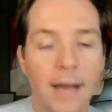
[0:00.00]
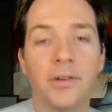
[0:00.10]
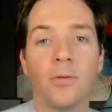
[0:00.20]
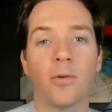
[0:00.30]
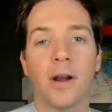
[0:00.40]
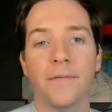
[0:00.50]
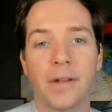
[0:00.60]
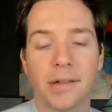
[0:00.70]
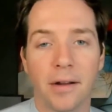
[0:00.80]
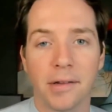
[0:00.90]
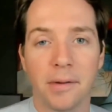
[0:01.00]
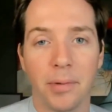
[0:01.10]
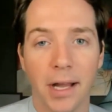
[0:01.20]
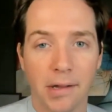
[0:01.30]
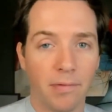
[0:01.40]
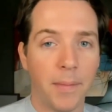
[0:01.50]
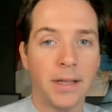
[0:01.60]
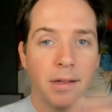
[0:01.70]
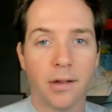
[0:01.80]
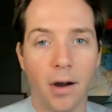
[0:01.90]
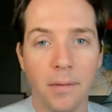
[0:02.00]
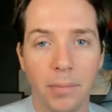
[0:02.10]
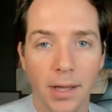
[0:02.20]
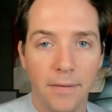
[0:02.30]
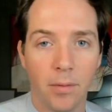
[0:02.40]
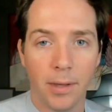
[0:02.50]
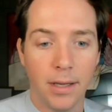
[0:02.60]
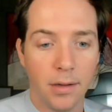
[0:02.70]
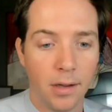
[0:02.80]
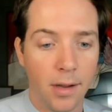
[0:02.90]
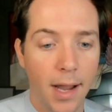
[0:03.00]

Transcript: And don't worry if this sounds complex. We made this unbelievably easy.